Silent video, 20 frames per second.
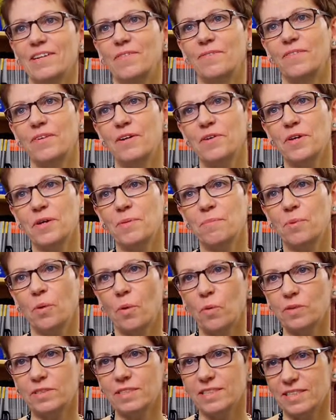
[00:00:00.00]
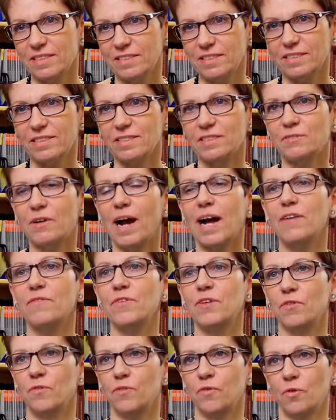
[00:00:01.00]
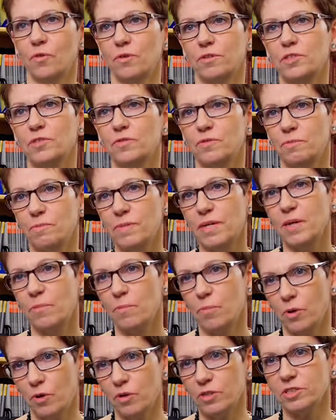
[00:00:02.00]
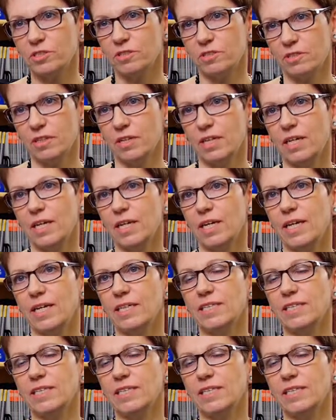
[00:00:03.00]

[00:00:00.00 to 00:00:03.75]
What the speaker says: A very important driving force for me personally